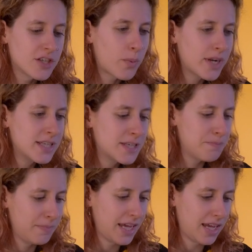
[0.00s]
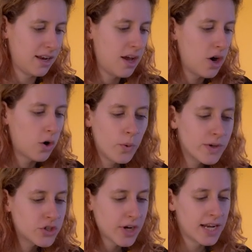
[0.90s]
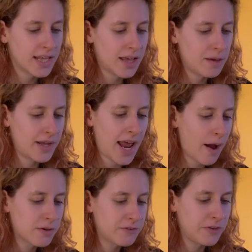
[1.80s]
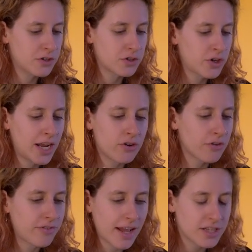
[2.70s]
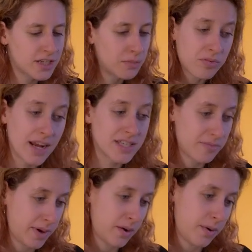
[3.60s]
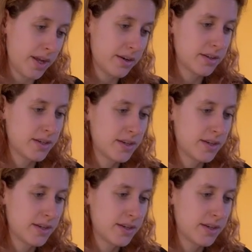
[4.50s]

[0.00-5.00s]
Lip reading: So what does this mean? Who is trading them, and how is the futures trading reflected in the price of Bitcoin?